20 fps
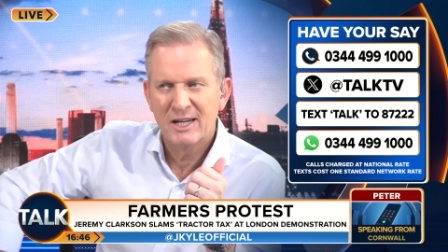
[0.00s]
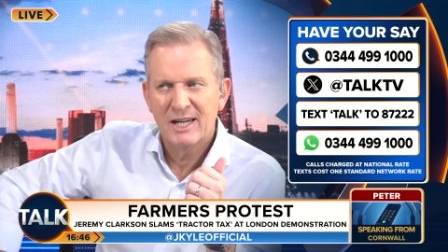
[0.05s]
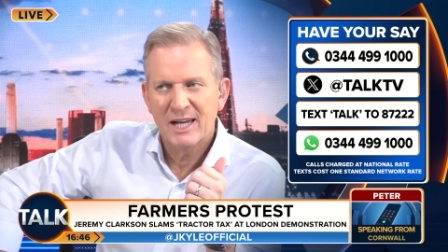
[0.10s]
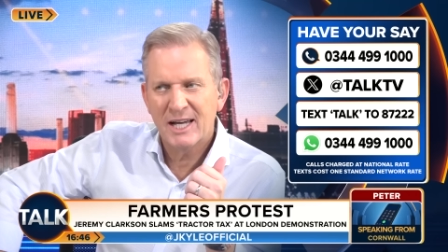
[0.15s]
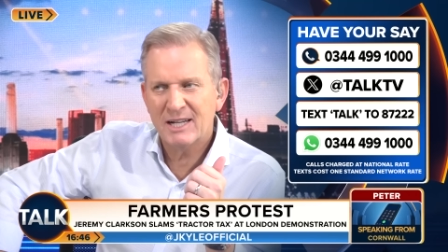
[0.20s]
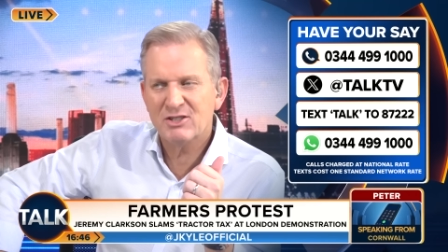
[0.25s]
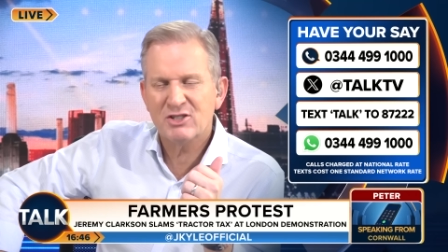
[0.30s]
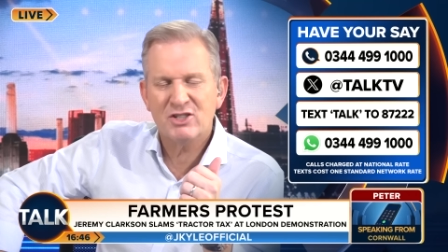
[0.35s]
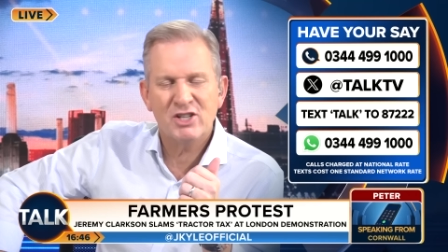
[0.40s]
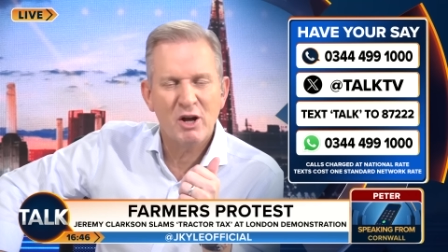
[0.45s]

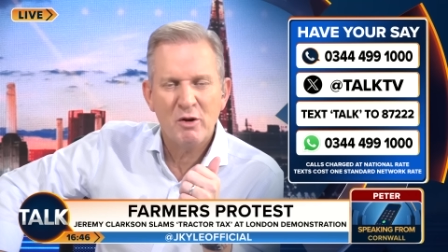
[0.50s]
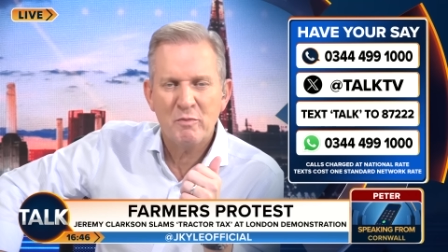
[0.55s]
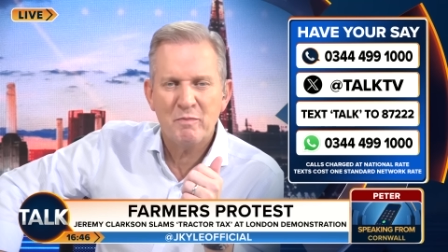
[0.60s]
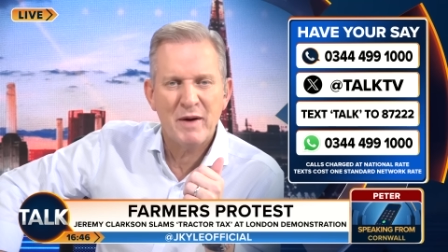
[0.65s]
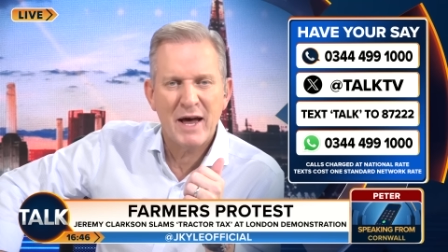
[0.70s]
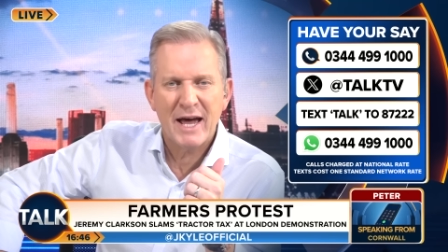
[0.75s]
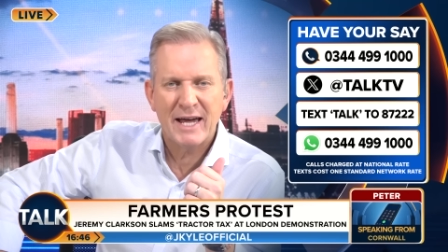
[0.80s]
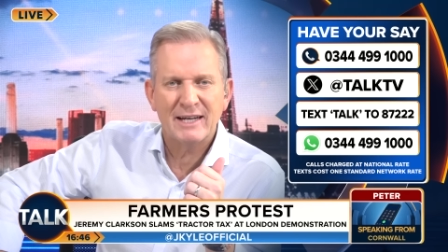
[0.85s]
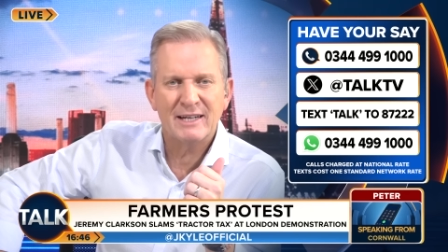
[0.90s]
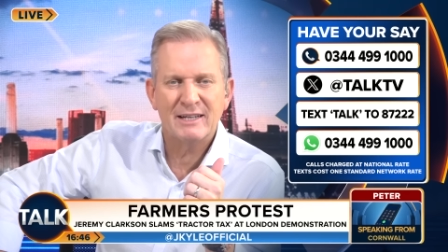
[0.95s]
It's so
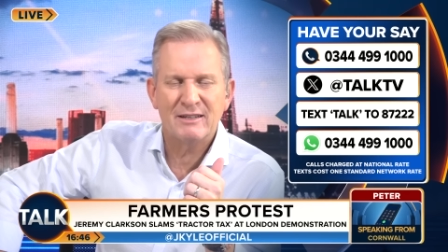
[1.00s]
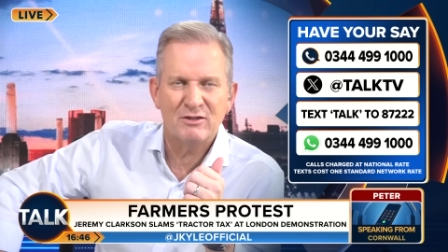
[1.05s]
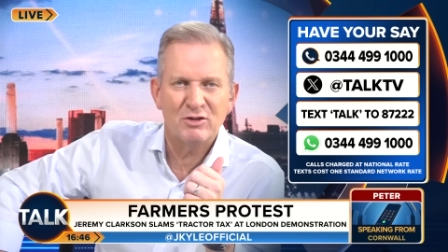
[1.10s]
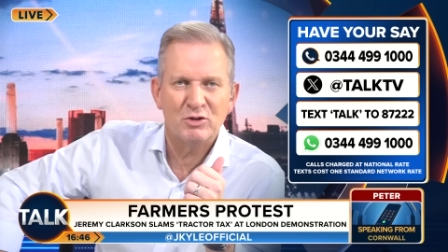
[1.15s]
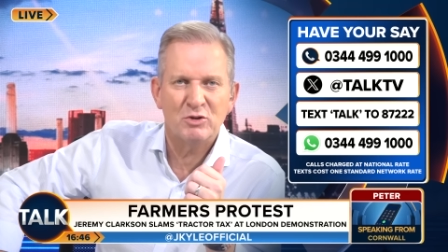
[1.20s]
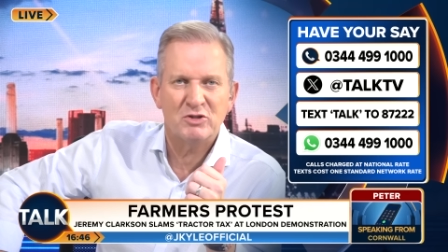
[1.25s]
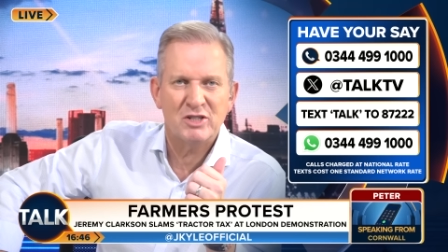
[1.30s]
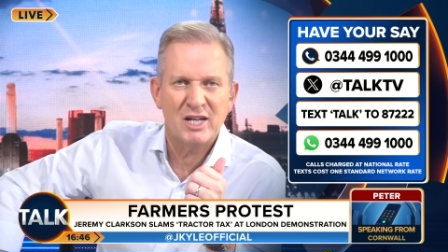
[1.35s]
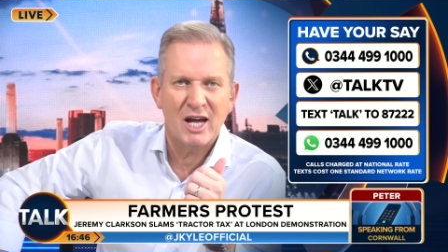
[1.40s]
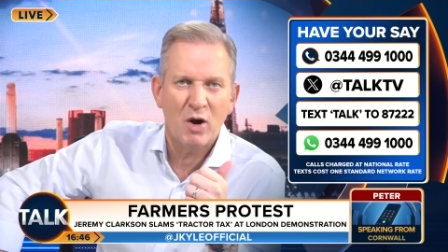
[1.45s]
badly
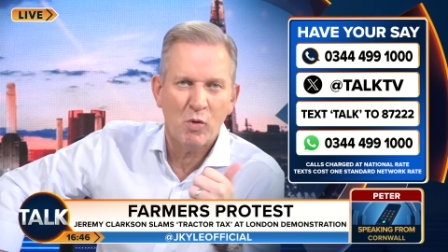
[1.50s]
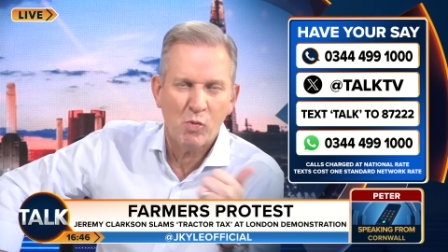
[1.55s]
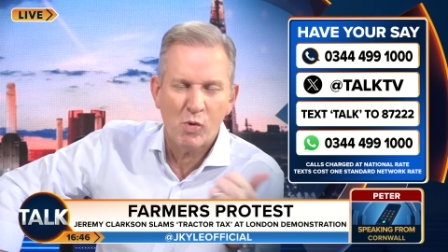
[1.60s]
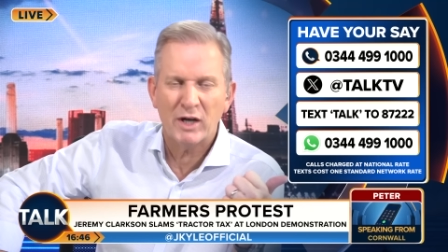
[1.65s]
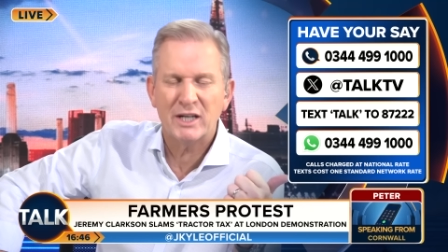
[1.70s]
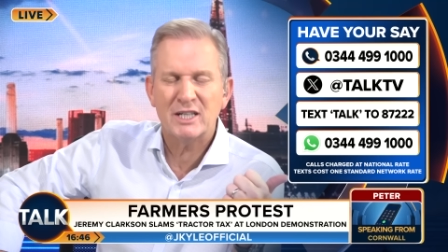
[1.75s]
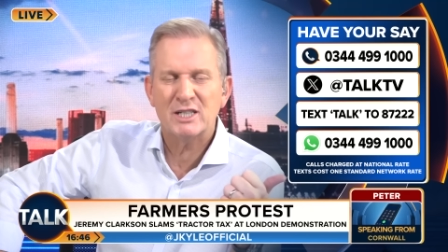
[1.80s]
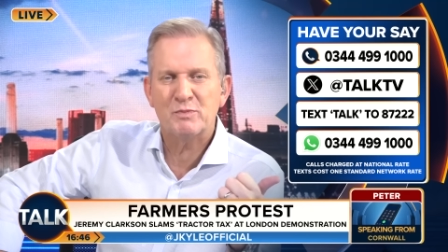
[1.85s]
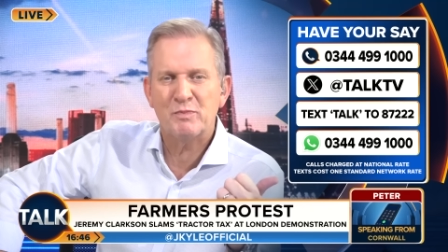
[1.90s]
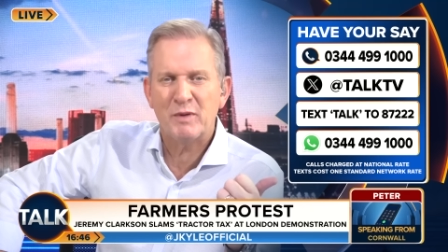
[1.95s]
thought out.
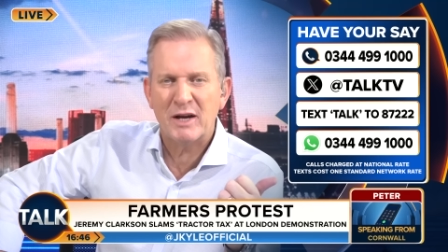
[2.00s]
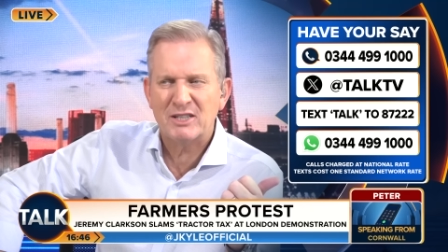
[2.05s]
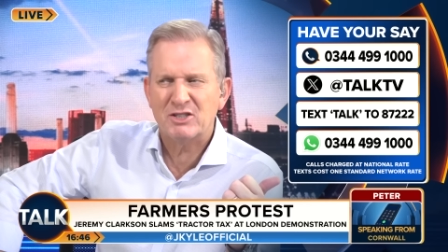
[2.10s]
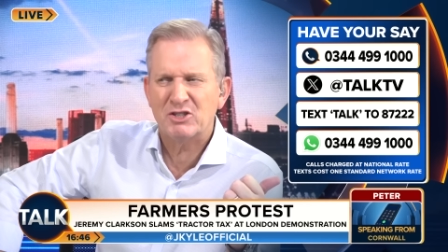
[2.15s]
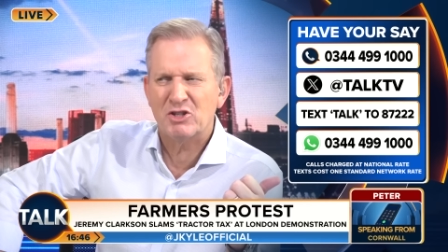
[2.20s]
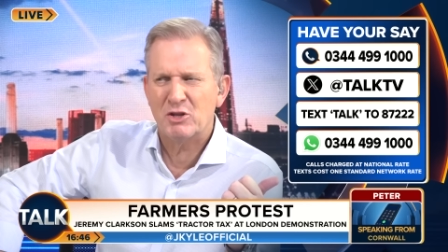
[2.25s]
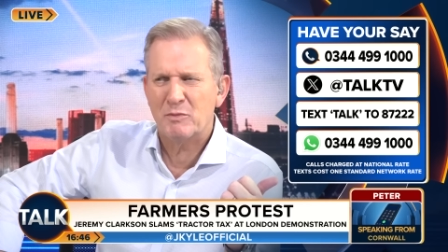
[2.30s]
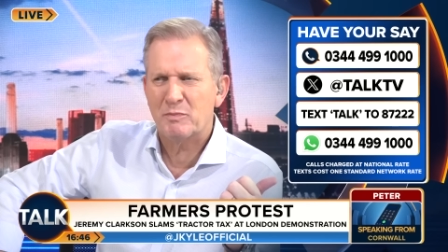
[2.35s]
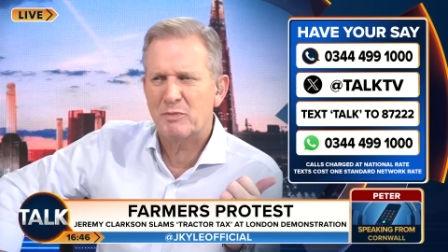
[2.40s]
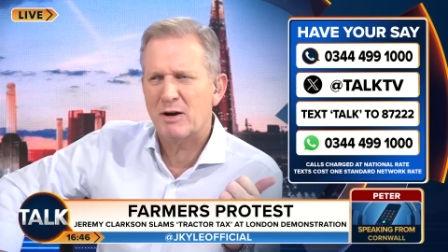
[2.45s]
One, it's
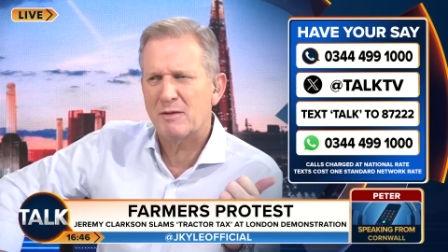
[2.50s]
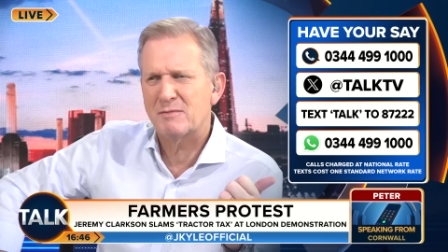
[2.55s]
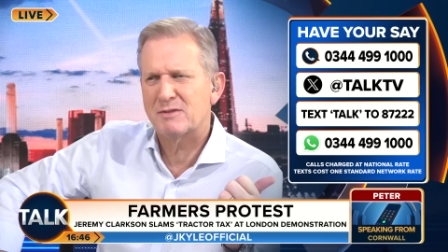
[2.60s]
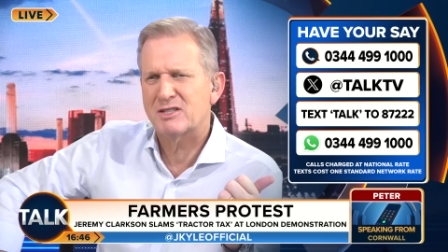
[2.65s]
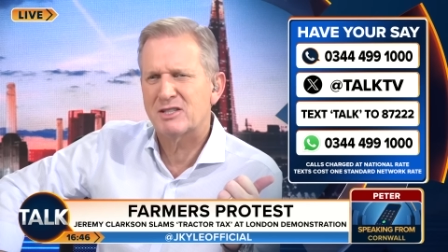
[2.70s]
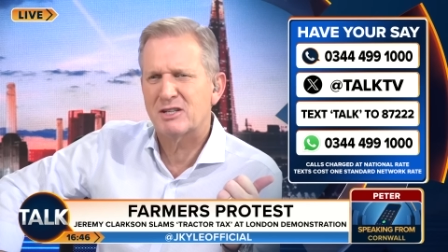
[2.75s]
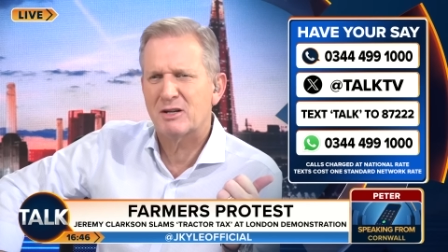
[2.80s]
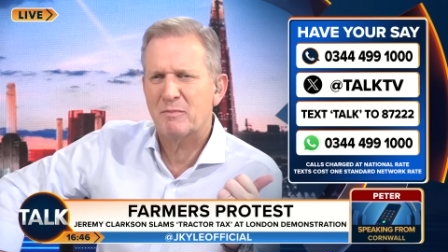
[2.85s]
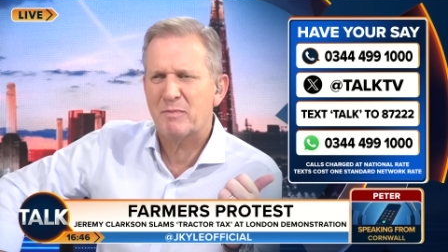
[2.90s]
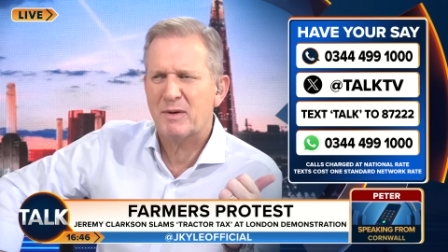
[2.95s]
based on the premise
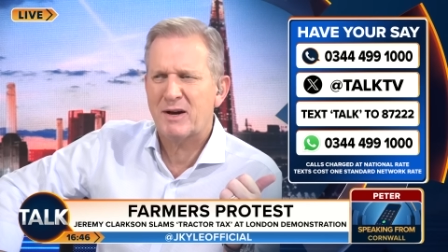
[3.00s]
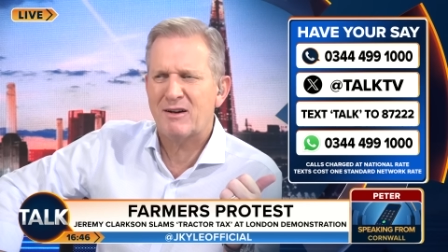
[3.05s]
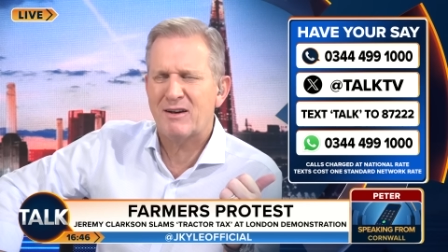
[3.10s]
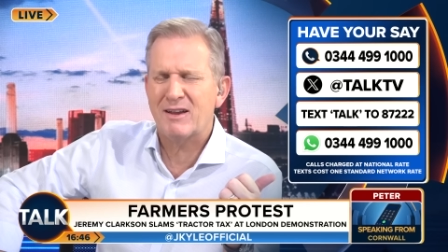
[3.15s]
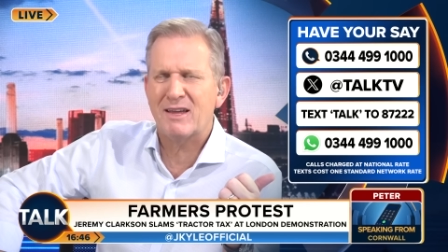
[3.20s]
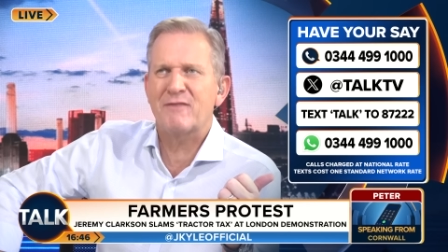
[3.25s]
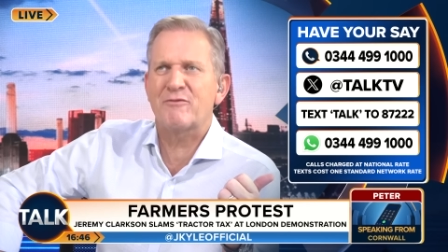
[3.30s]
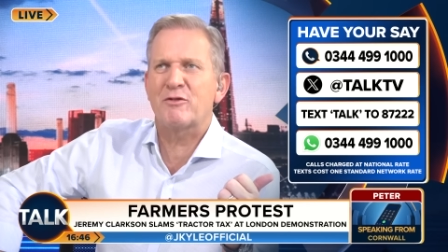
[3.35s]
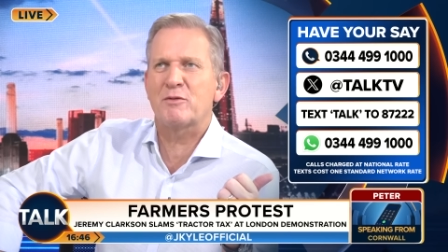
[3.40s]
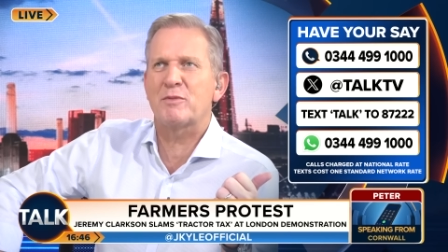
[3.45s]
that
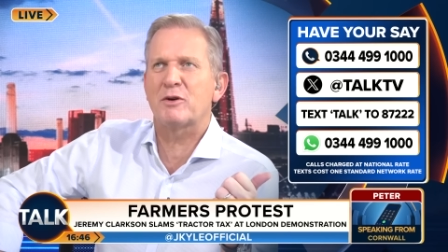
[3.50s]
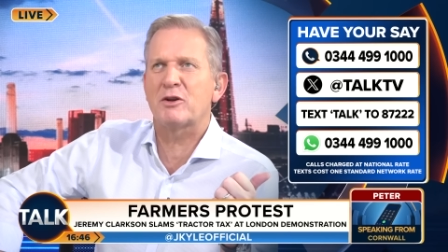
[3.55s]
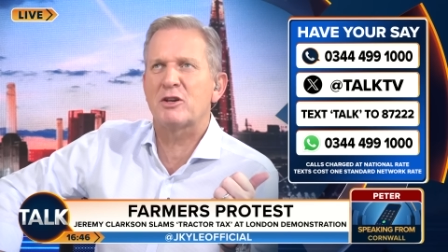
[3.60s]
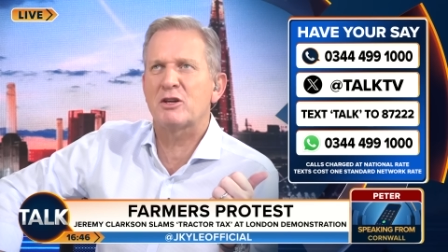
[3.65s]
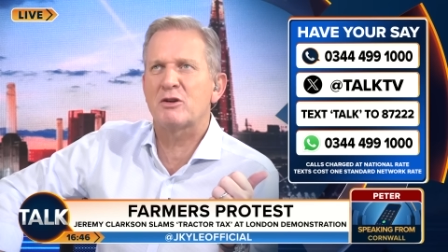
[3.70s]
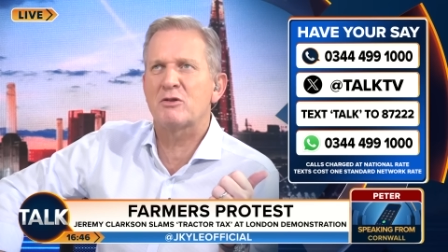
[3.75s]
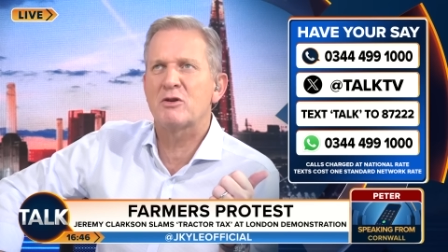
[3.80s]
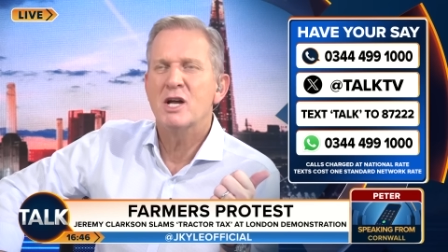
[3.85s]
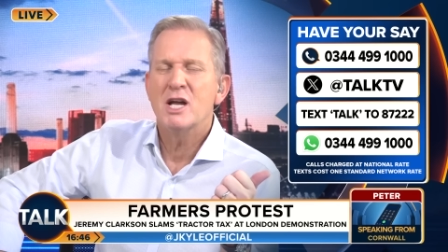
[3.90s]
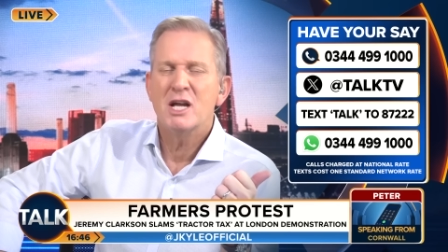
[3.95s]
apparently
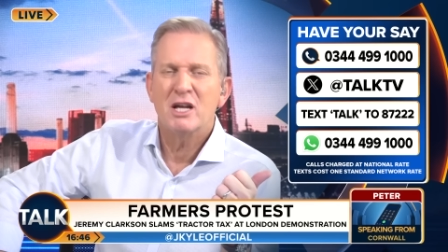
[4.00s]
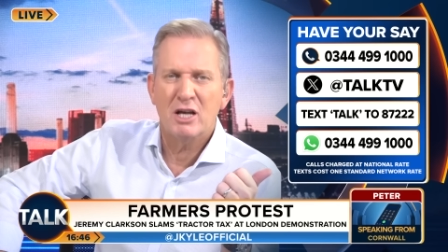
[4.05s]
everybody who